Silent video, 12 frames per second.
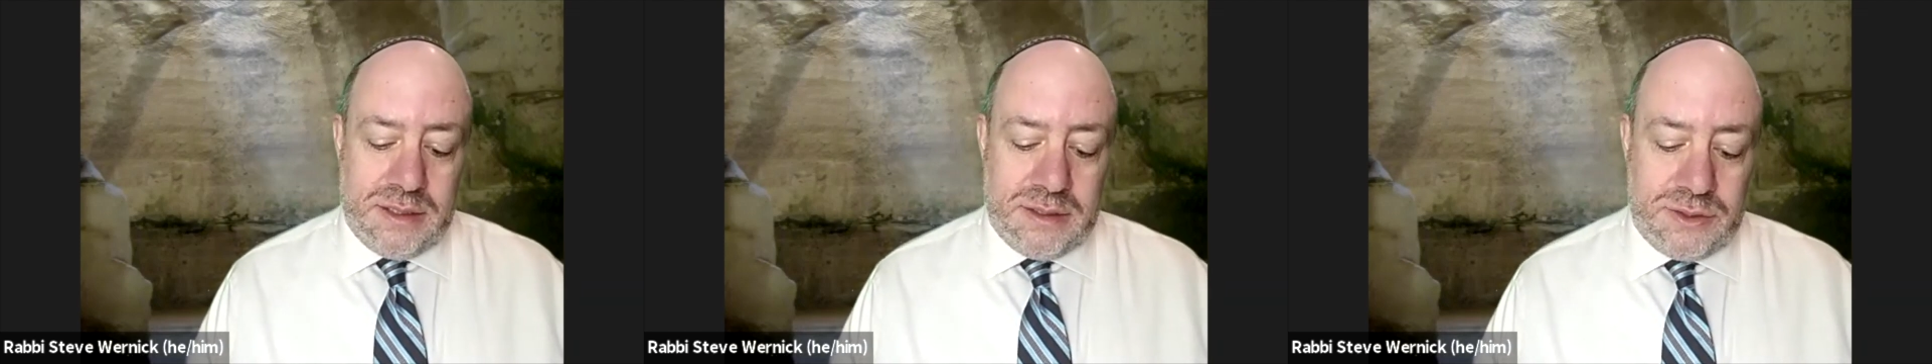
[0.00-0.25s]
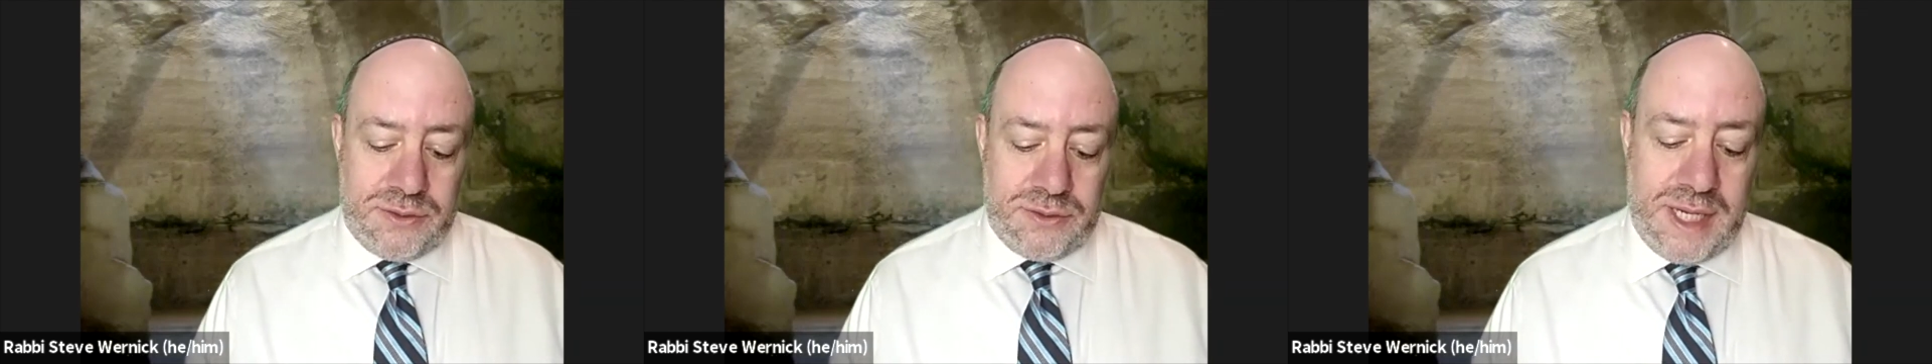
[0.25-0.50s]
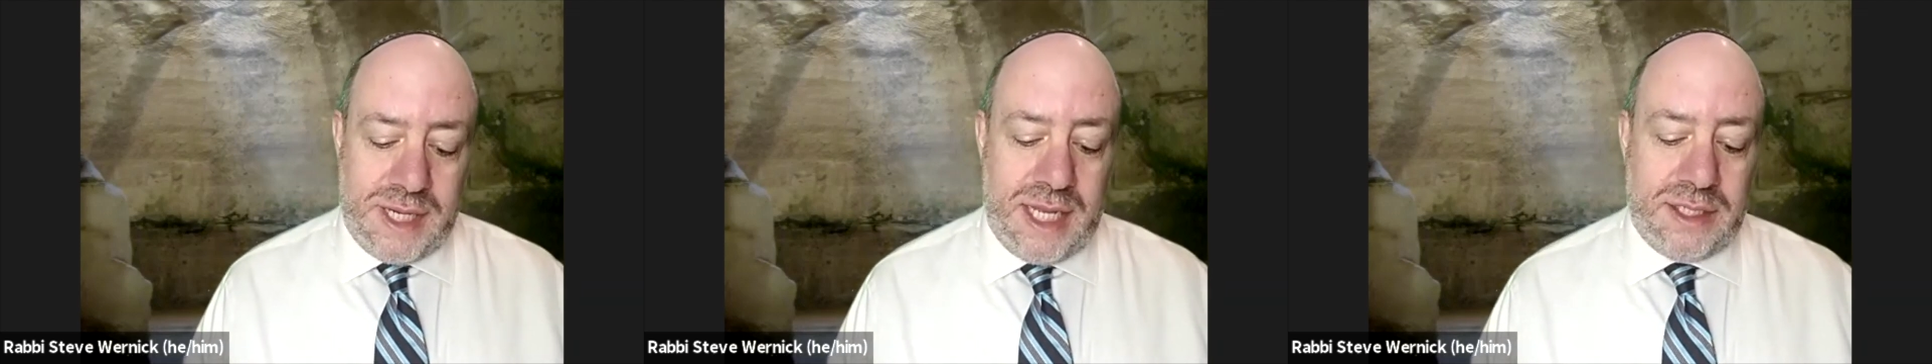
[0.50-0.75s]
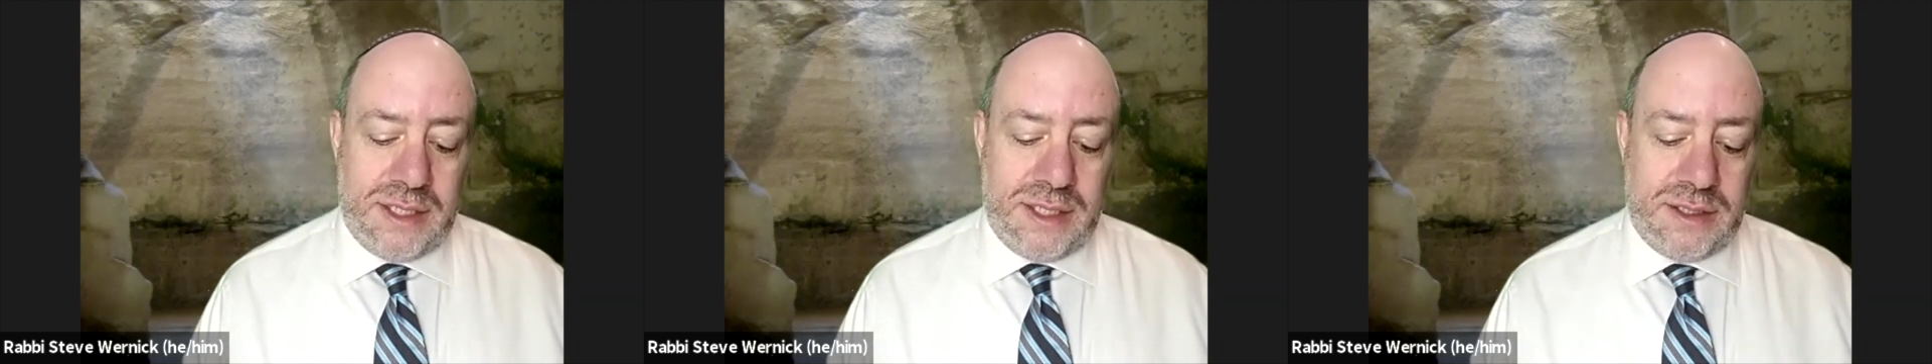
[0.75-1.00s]

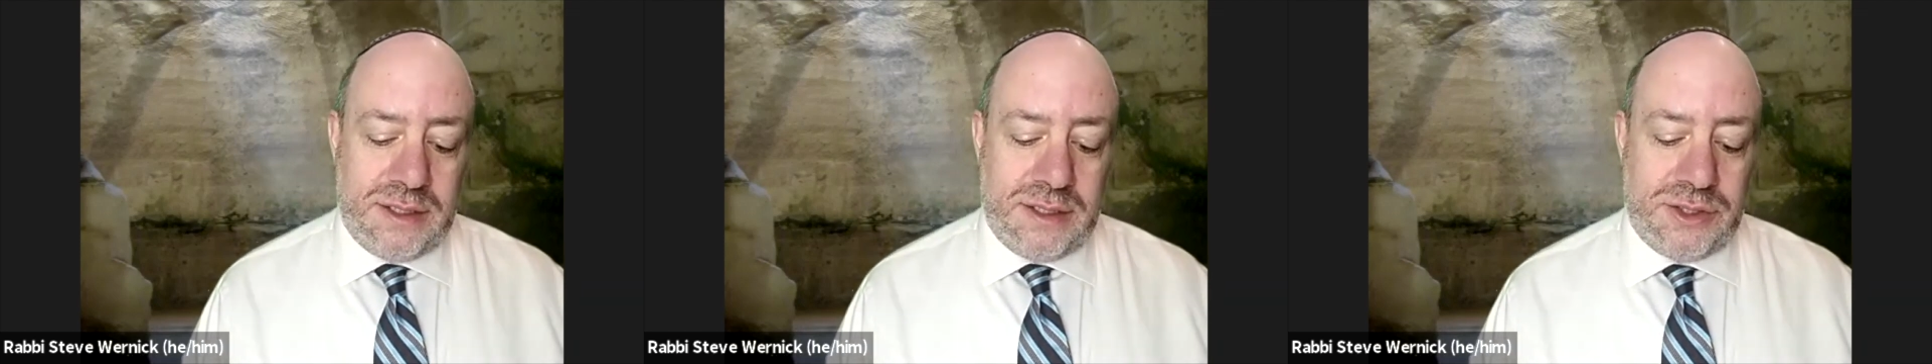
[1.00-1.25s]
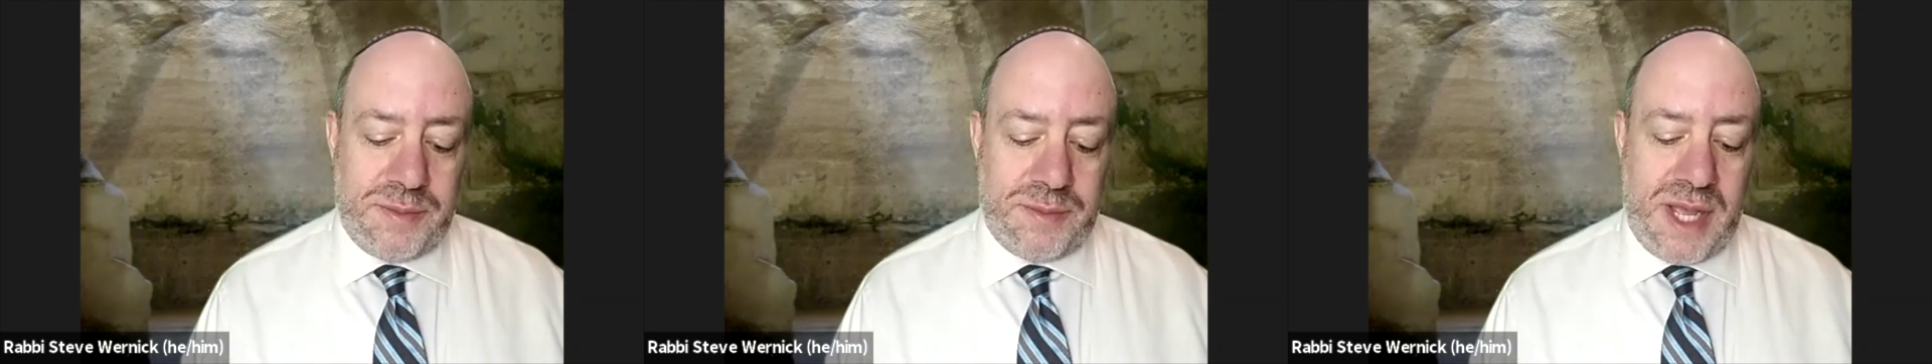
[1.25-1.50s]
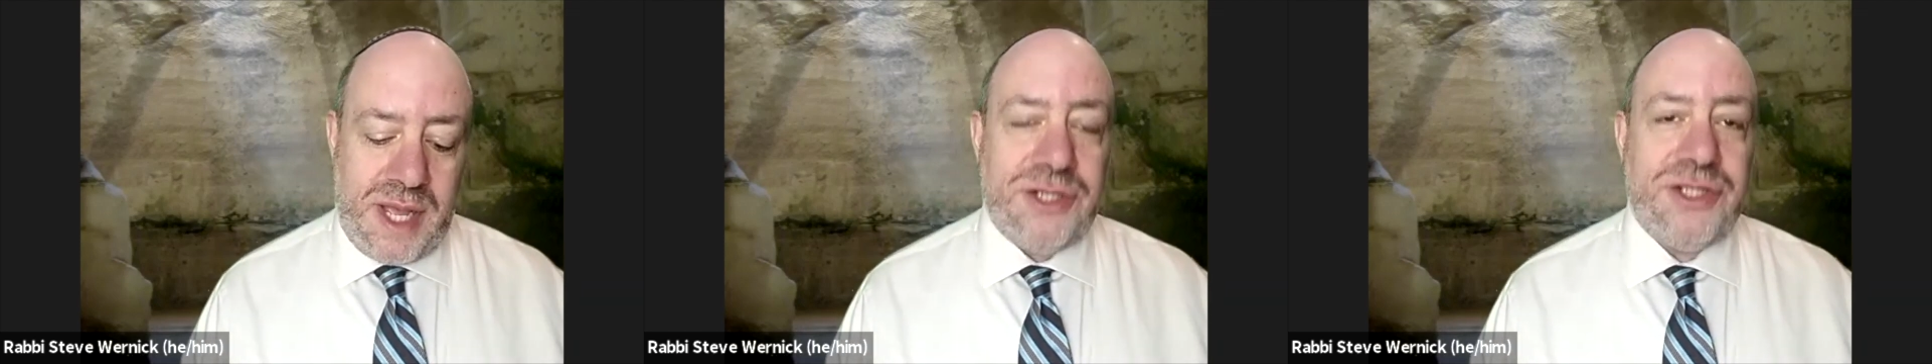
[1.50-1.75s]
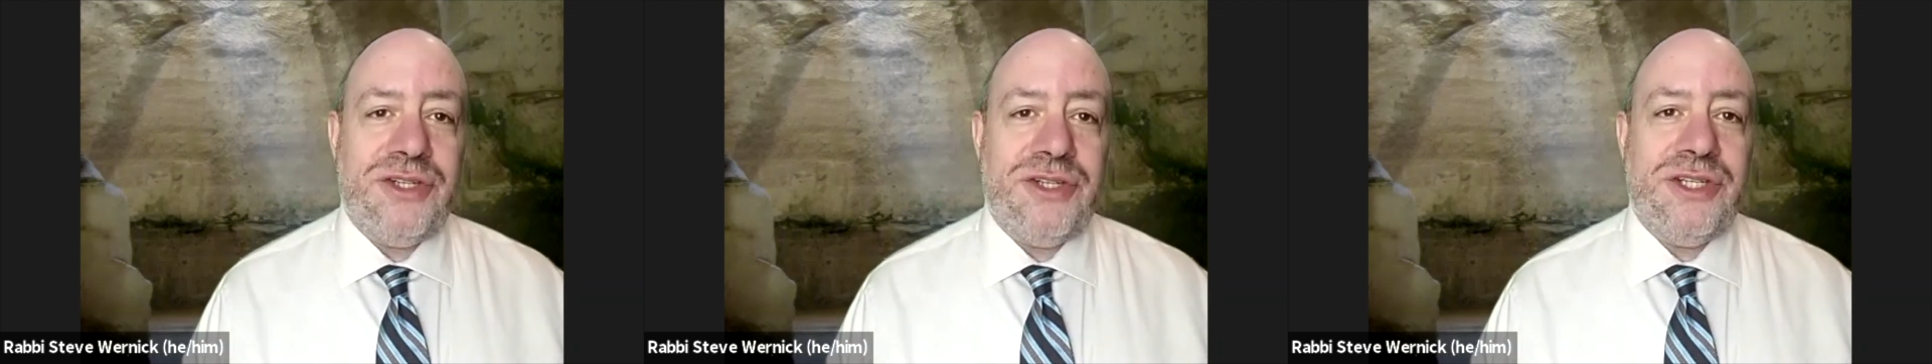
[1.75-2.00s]
Kriyat Shema
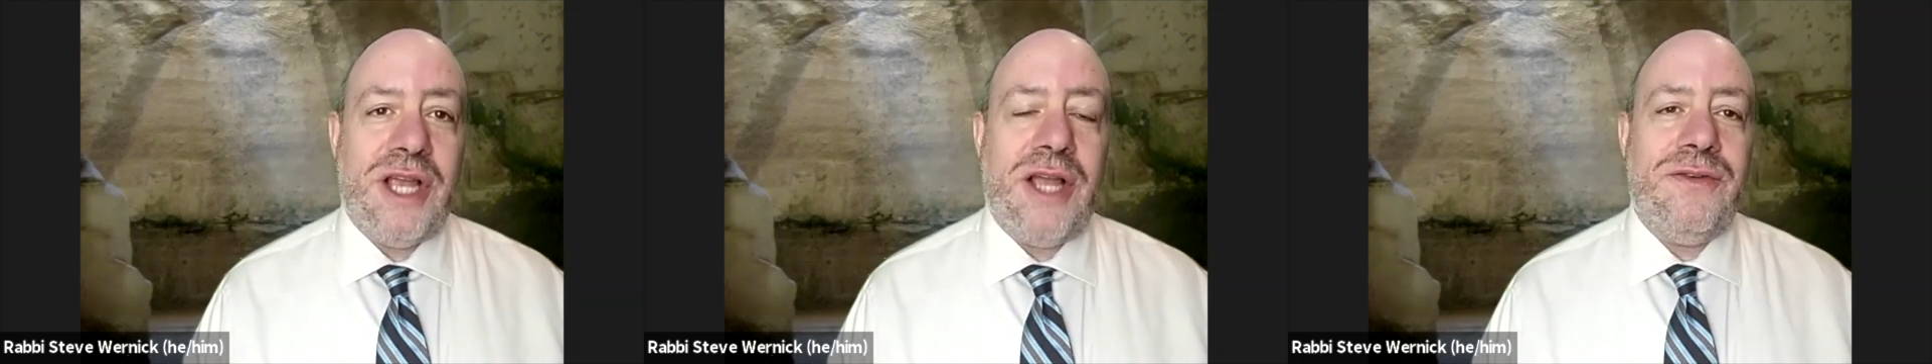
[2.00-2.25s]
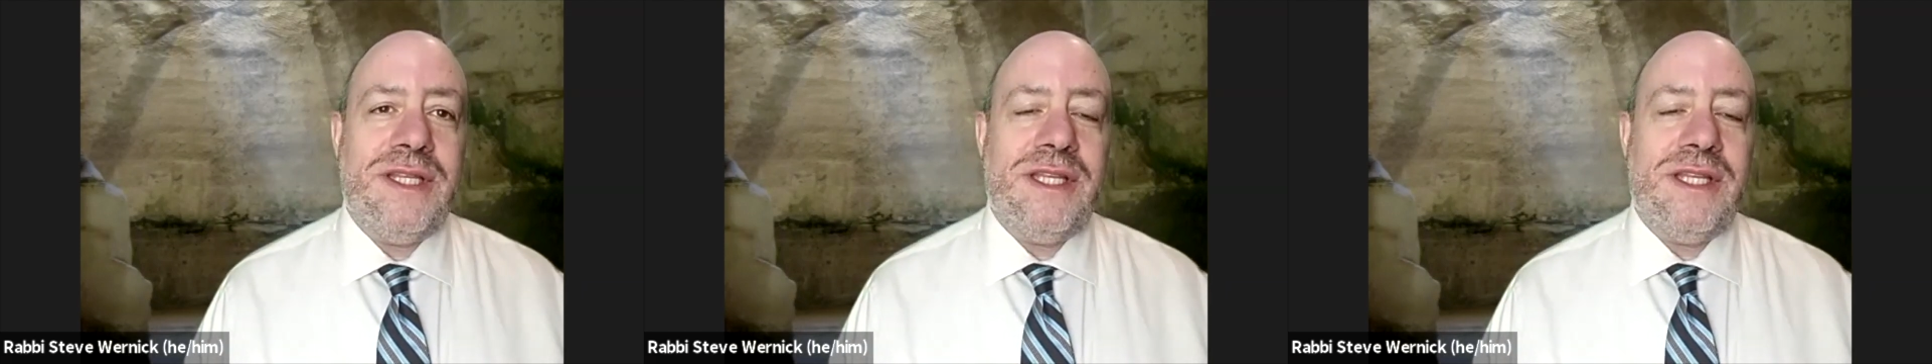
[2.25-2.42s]
Shel Shachrit.